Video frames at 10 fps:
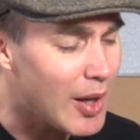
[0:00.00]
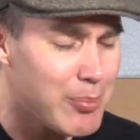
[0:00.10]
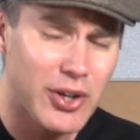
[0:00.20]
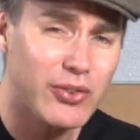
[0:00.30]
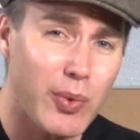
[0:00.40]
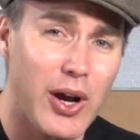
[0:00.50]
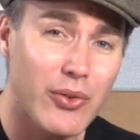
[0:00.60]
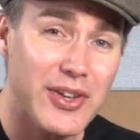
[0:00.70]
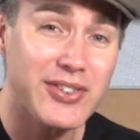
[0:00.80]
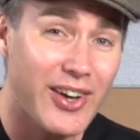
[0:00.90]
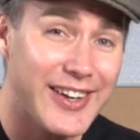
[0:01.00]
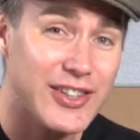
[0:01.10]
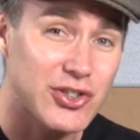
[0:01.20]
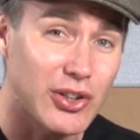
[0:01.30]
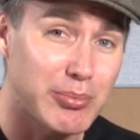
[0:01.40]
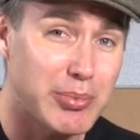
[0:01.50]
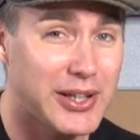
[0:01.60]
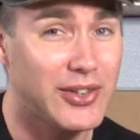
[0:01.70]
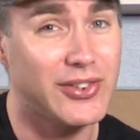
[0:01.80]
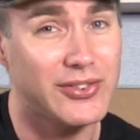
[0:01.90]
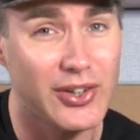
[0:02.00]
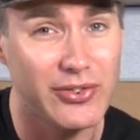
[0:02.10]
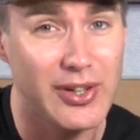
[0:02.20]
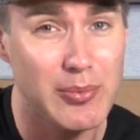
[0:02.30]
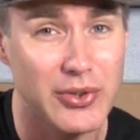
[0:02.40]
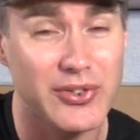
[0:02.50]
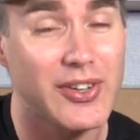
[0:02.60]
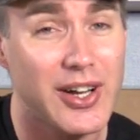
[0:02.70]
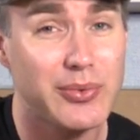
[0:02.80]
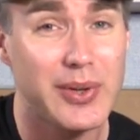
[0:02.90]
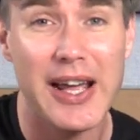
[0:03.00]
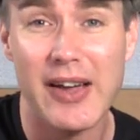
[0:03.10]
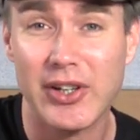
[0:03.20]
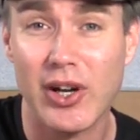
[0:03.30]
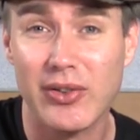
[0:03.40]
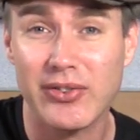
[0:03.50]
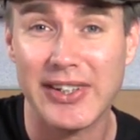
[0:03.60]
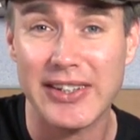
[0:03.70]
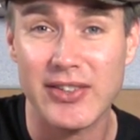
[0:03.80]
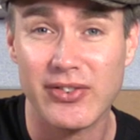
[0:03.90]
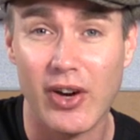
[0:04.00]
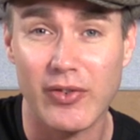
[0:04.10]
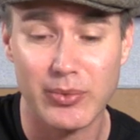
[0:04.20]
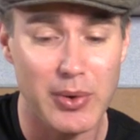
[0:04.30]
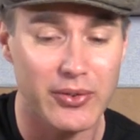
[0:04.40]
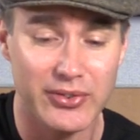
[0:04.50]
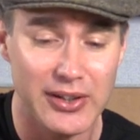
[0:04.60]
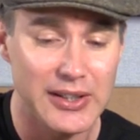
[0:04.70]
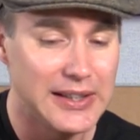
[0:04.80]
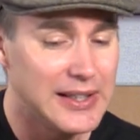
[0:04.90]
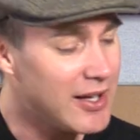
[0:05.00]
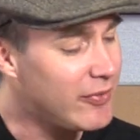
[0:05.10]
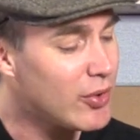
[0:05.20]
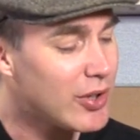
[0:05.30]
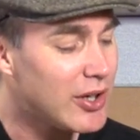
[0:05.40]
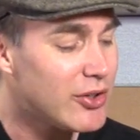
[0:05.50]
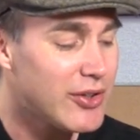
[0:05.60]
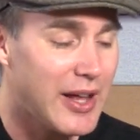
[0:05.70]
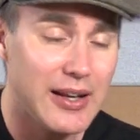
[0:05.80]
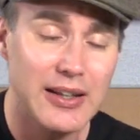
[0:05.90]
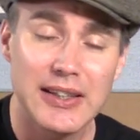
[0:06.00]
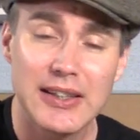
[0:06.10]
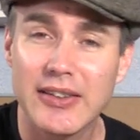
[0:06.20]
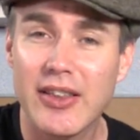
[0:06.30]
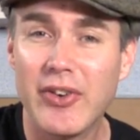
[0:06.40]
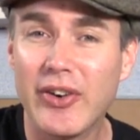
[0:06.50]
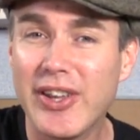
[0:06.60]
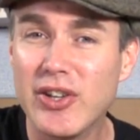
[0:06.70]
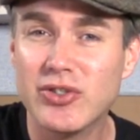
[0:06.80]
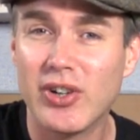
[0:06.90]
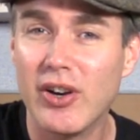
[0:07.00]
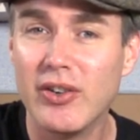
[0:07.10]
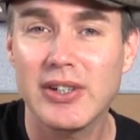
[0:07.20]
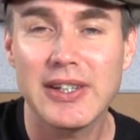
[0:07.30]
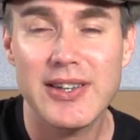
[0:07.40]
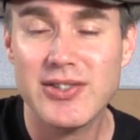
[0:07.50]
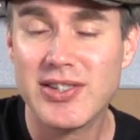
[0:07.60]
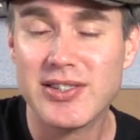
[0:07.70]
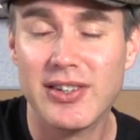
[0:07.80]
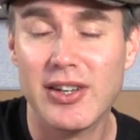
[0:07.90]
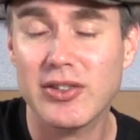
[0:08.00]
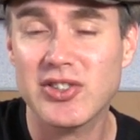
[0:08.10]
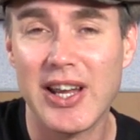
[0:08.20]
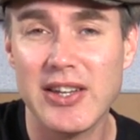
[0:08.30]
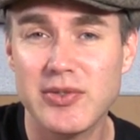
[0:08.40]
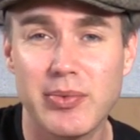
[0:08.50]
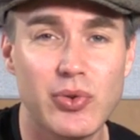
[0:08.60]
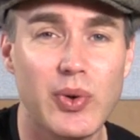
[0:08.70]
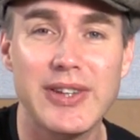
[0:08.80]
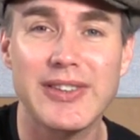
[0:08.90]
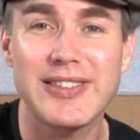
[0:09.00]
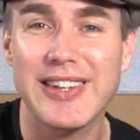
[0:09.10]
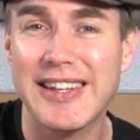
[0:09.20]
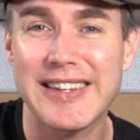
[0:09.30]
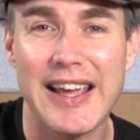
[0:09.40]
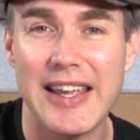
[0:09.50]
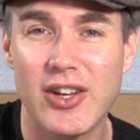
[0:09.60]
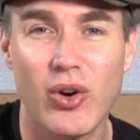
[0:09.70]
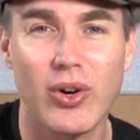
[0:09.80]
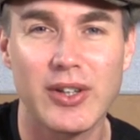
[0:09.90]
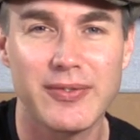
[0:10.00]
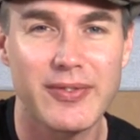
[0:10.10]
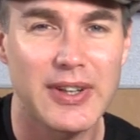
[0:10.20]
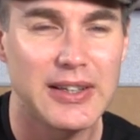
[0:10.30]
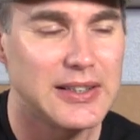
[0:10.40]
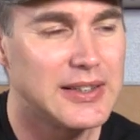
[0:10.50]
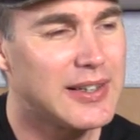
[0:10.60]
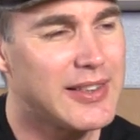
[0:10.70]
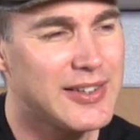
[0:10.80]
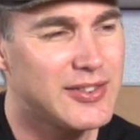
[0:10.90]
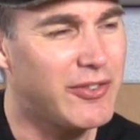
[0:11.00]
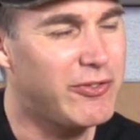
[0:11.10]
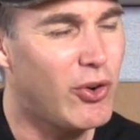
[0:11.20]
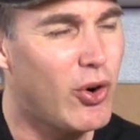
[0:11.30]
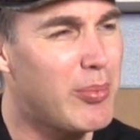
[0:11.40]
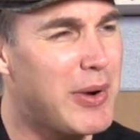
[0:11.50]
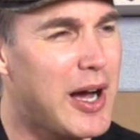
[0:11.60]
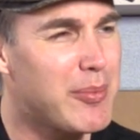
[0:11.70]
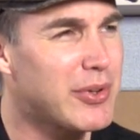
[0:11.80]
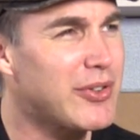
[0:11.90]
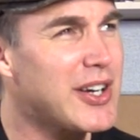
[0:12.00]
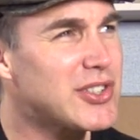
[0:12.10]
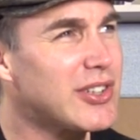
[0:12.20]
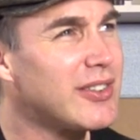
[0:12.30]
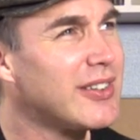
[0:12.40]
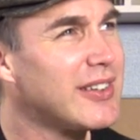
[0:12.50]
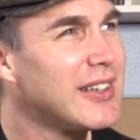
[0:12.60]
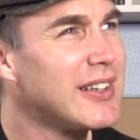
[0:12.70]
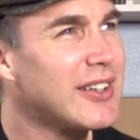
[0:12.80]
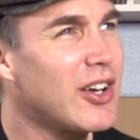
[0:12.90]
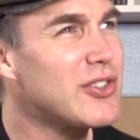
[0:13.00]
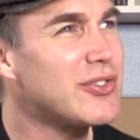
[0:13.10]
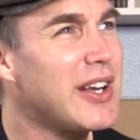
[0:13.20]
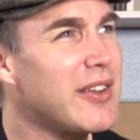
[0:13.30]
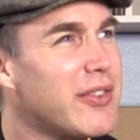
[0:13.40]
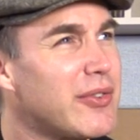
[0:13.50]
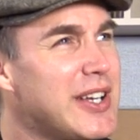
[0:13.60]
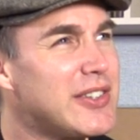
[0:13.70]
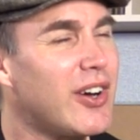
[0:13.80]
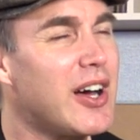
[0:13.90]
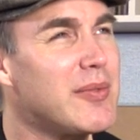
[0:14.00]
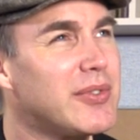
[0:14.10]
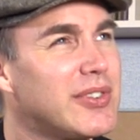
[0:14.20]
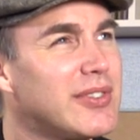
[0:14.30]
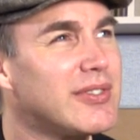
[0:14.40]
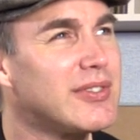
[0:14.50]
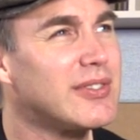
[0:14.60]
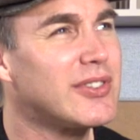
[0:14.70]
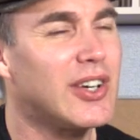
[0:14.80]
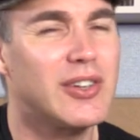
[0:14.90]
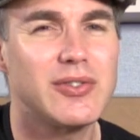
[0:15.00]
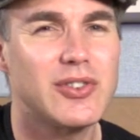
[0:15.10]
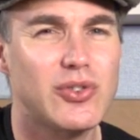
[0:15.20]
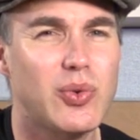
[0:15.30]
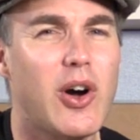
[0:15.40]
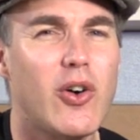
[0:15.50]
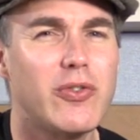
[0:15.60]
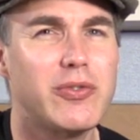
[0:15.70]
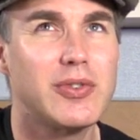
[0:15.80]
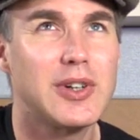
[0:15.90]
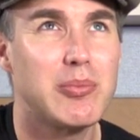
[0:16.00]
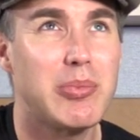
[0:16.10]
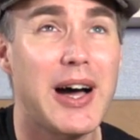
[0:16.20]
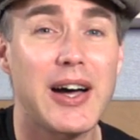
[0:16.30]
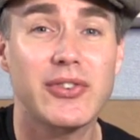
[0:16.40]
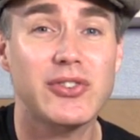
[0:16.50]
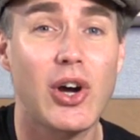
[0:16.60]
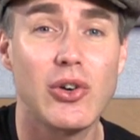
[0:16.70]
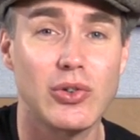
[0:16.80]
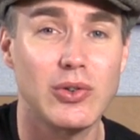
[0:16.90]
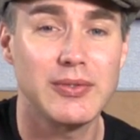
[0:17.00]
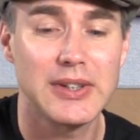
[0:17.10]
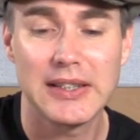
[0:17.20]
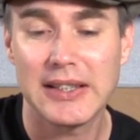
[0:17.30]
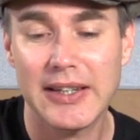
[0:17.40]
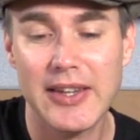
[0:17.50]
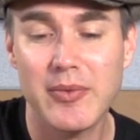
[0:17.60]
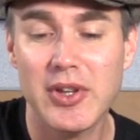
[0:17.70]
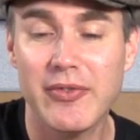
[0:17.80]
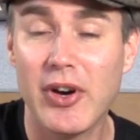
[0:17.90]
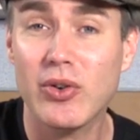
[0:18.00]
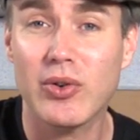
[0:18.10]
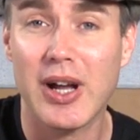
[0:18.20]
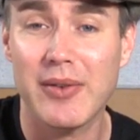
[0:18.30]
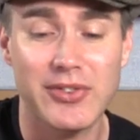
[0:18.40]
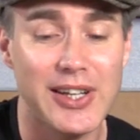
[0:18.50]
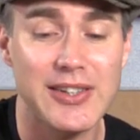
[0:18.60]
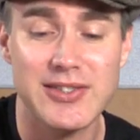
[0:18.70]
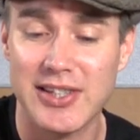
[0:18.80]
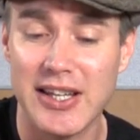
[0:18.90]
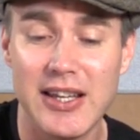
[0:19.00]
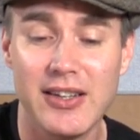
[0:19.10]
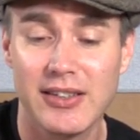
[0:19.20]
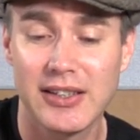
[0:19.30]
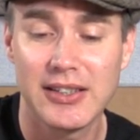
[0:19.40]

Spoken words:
But as well, this kind of tune, because it's so simple, is a nice one to have a go at seeing yourself as well. So if you're going to do that, the very intro is just going to change between the D and the A chord. I think it's a 4-bar progression, goes around 3 times, so 12 bars total. And then when the vocal comes in, it's D.